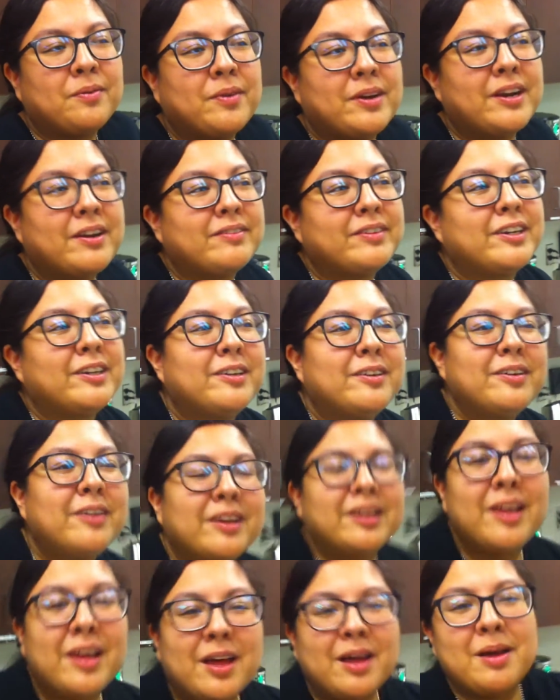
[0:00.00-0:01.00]
Whatever.
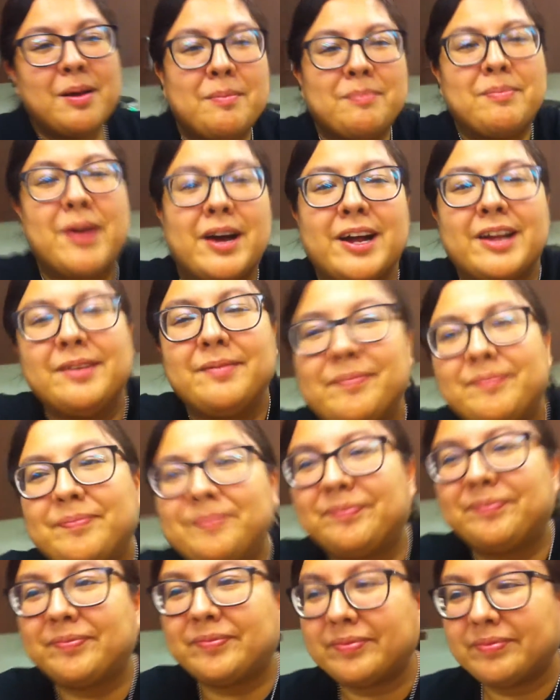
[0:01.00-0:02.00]
But
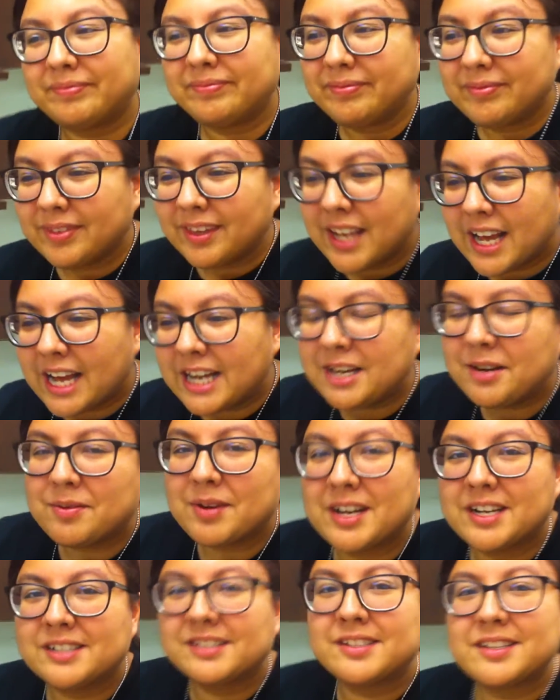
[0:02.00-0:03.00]

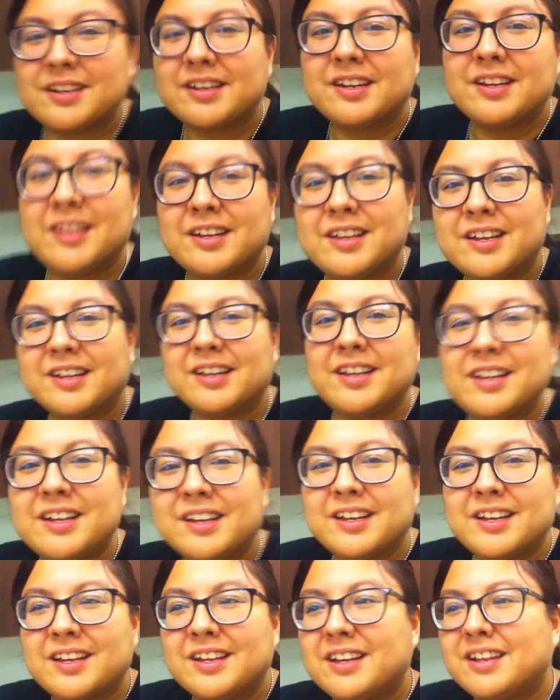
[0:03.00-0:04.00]
anyways,
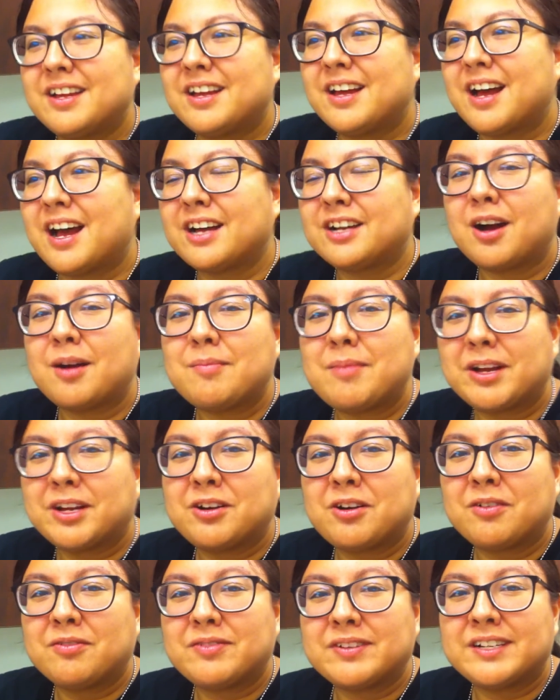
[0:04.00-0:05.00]
I got my
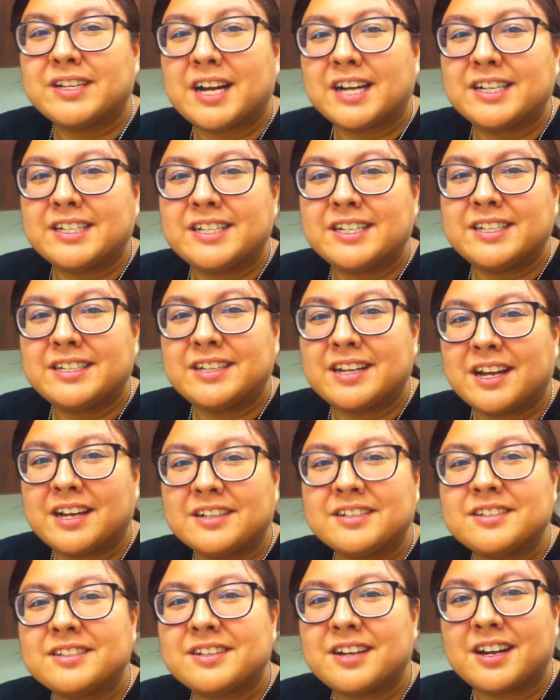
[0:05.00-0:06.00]
COVID-19
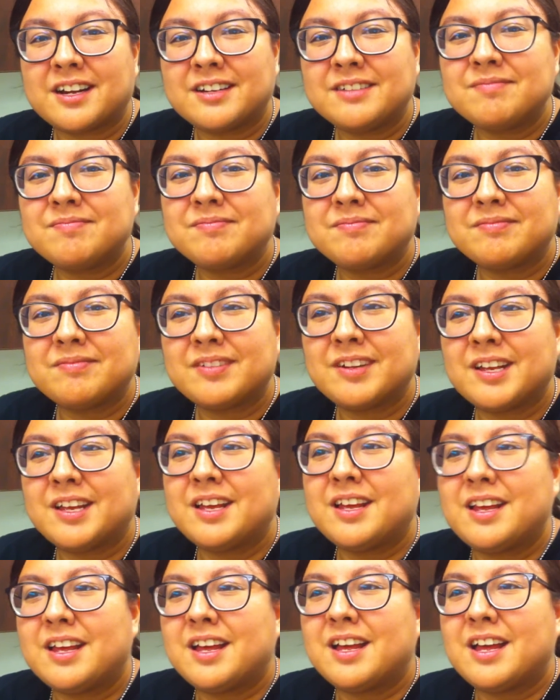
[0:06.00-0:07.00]
test done.
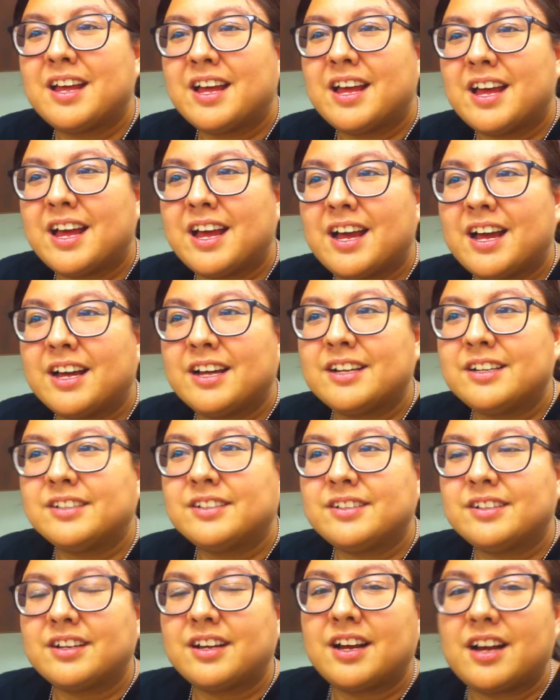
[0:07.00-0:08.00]

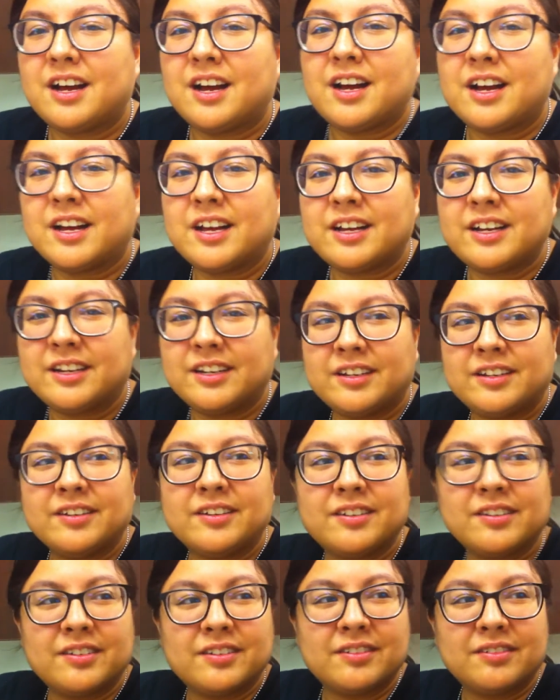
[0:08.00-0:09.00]
And I
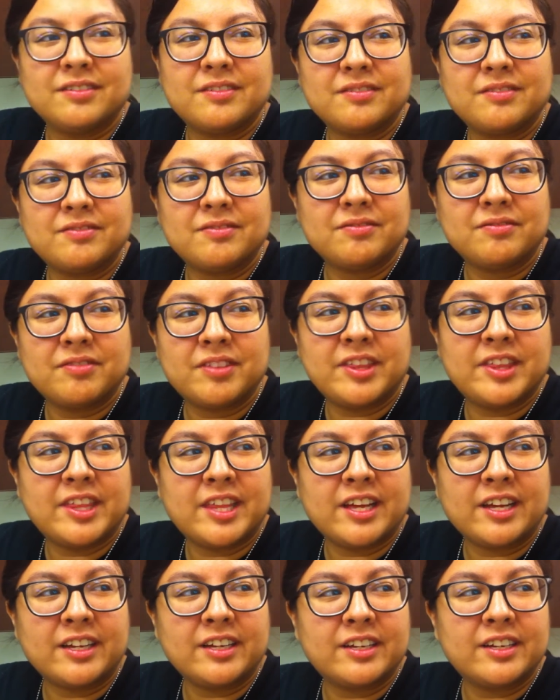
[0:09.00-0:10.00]

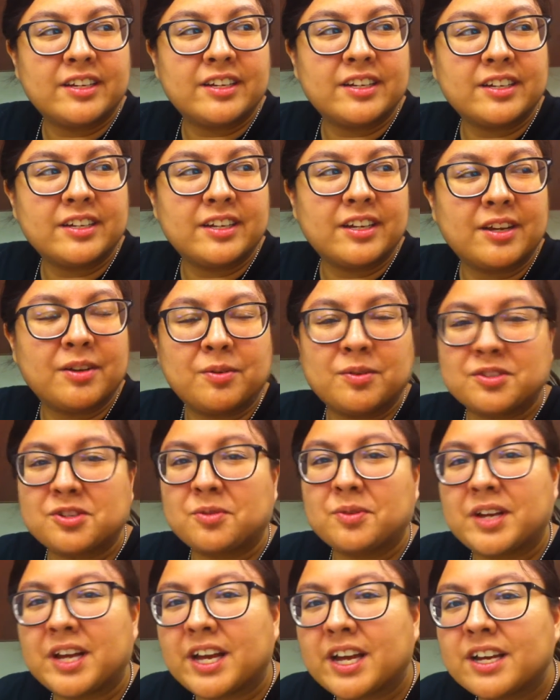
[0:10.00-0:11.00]
think it was
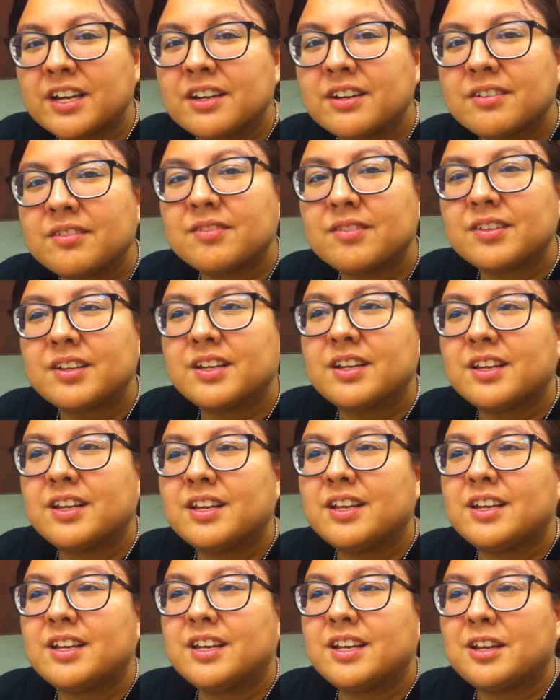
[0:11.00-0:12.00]
okay.
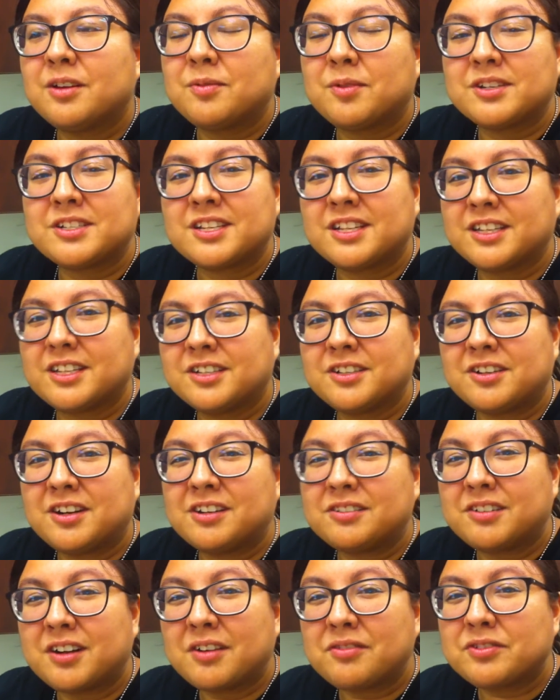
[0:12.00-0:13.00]
It was a
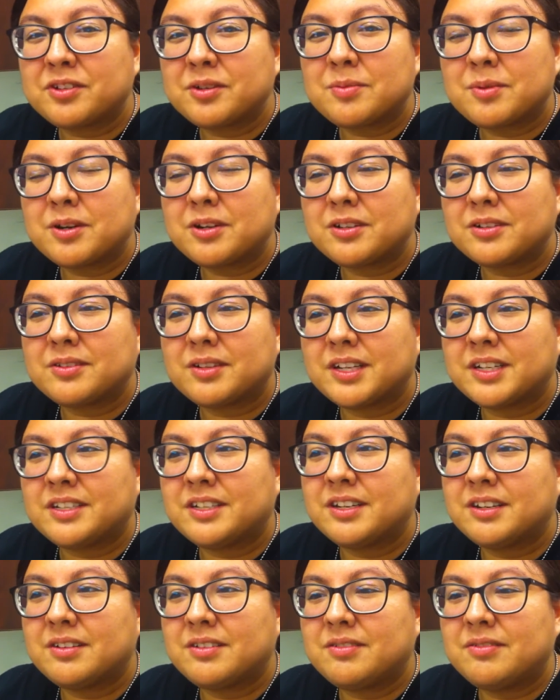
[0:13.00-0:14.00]
little uncomfortable.
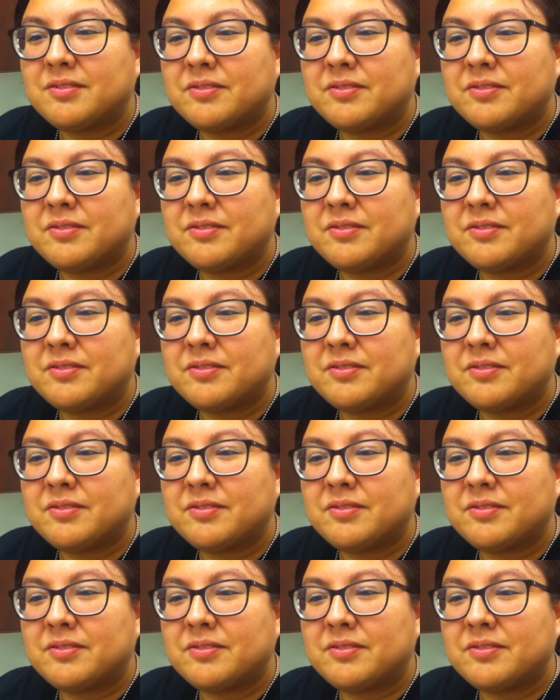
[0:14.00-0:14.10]
It did